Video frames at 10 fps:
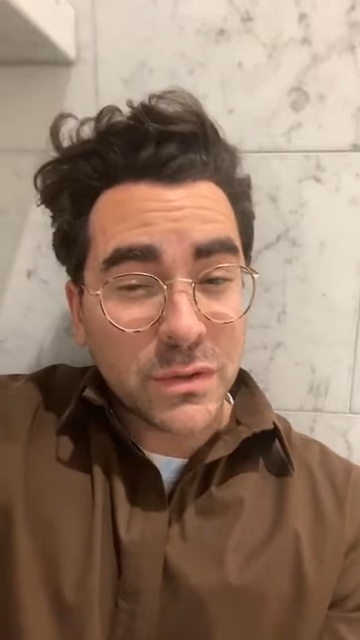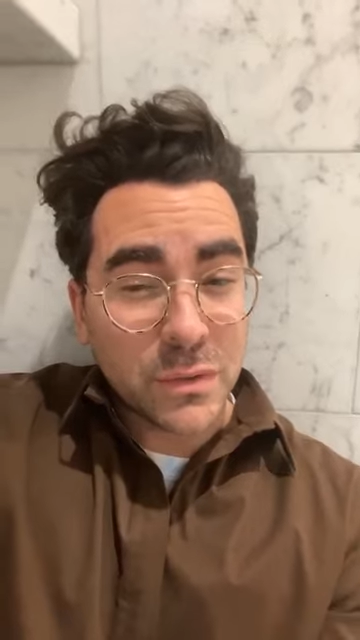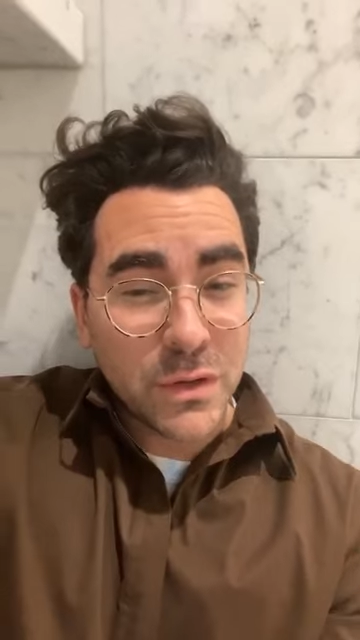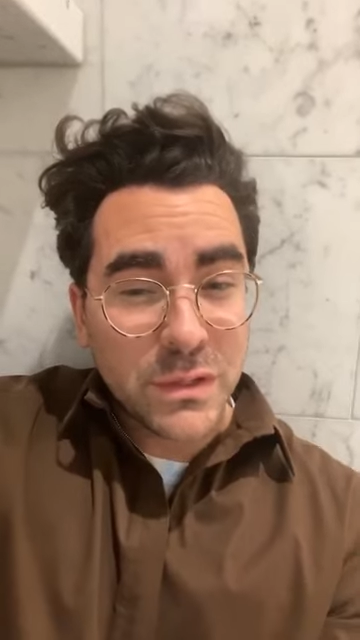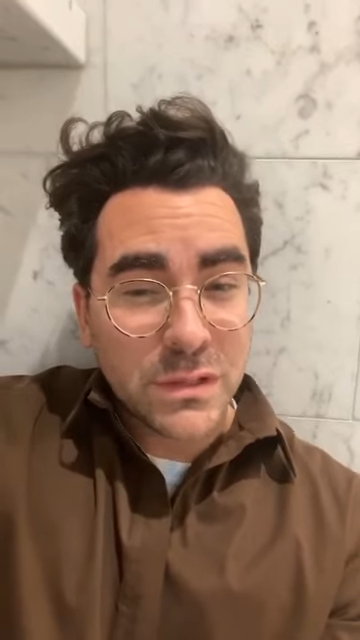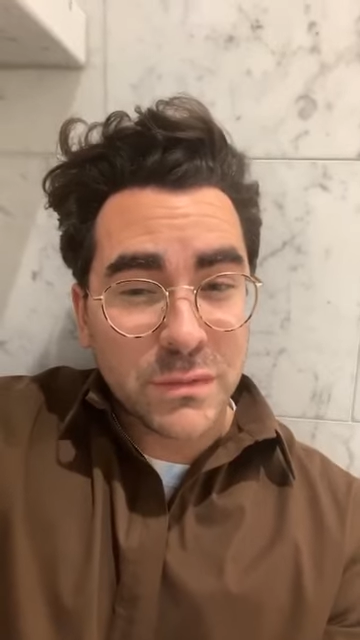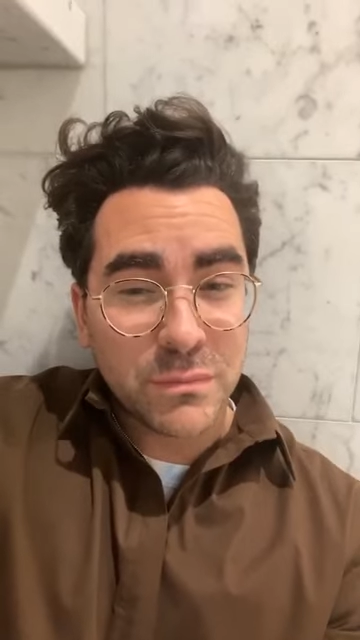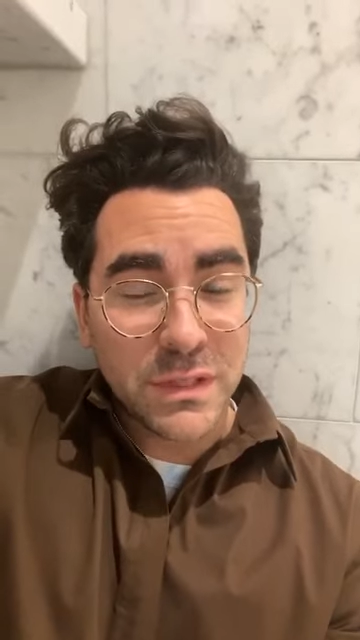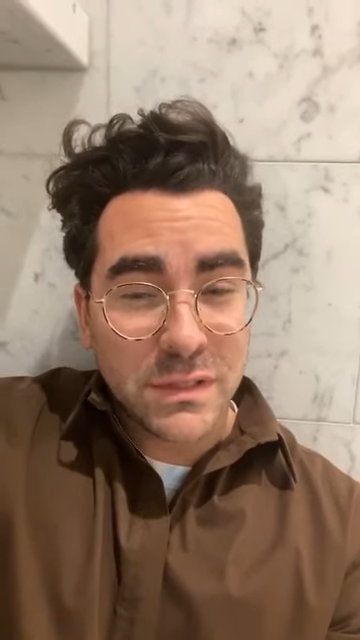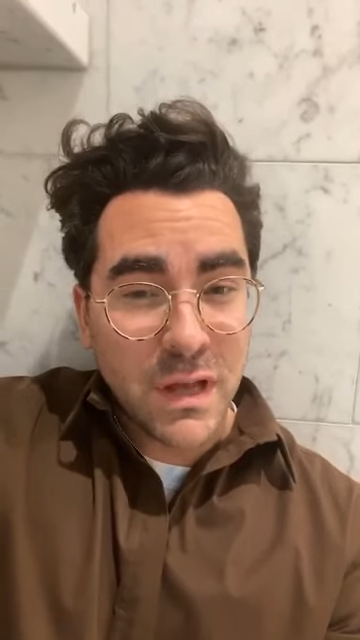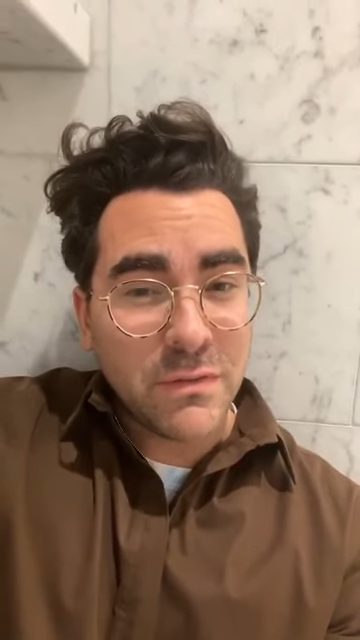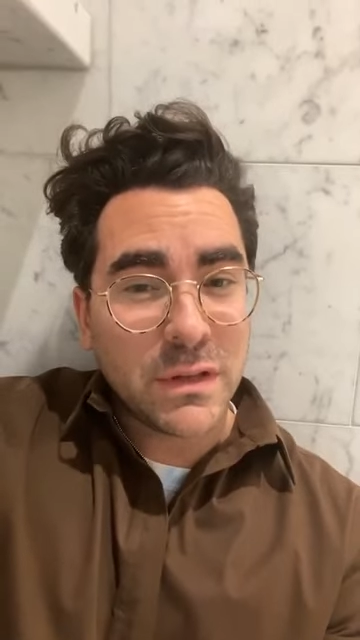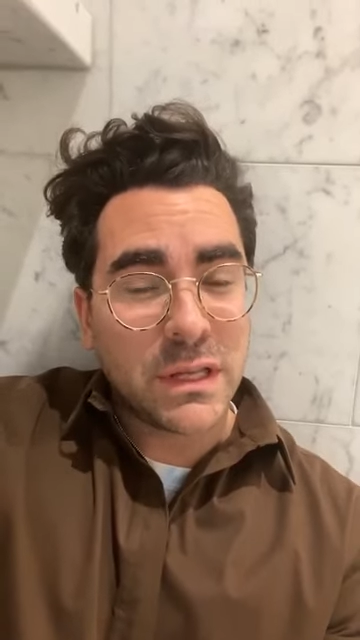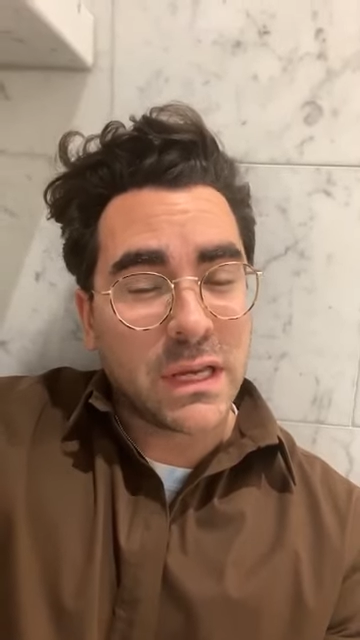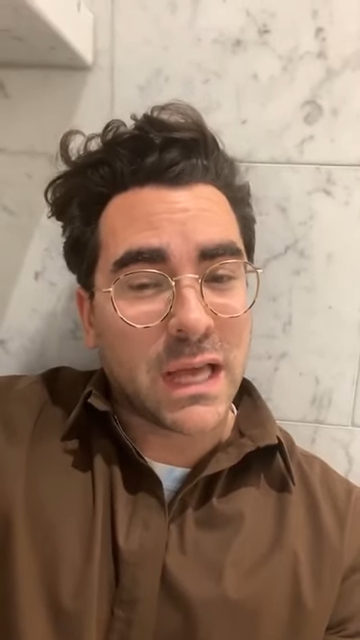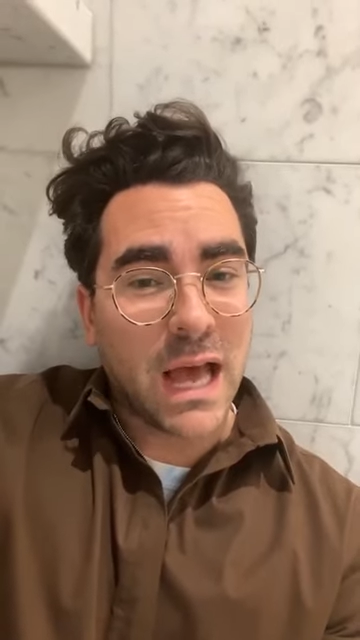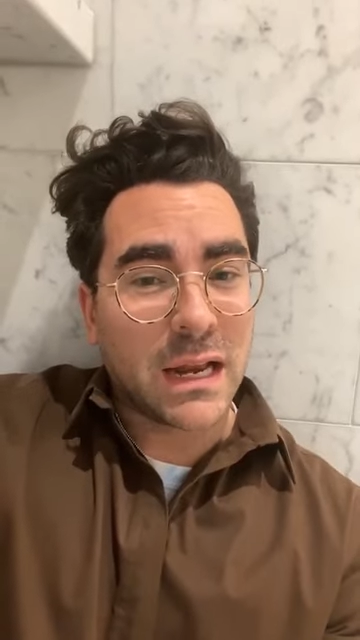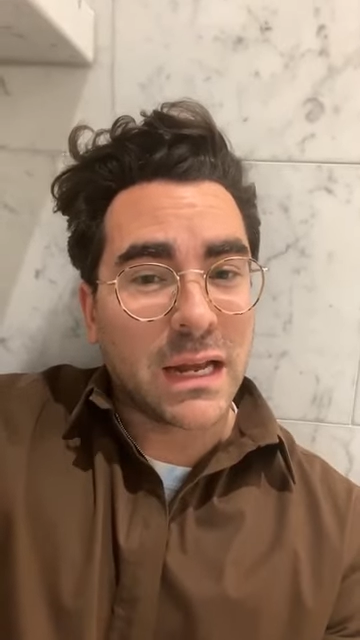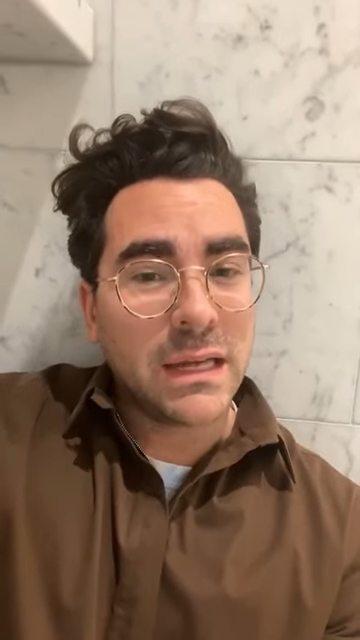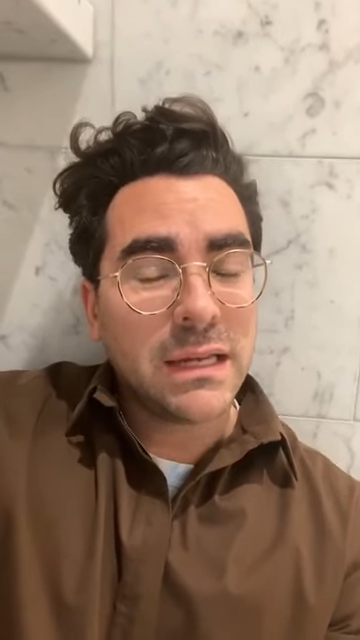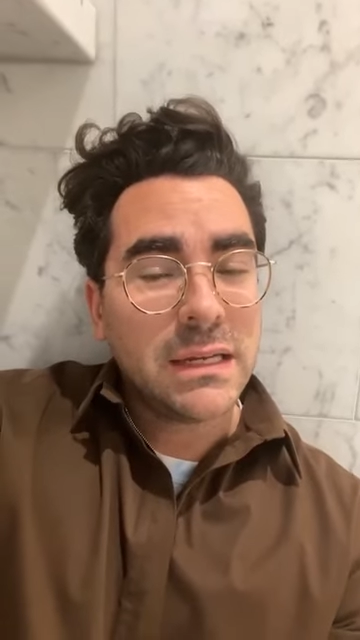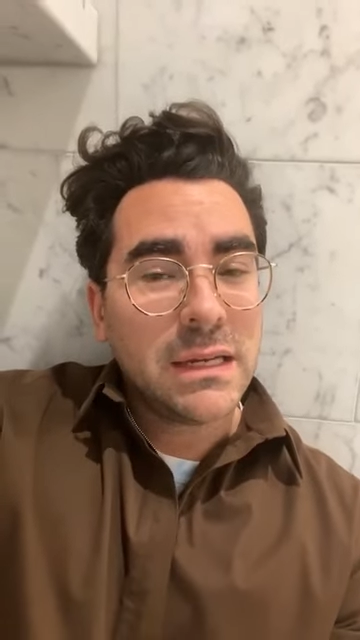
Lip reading: The rose is definitely a cat eye.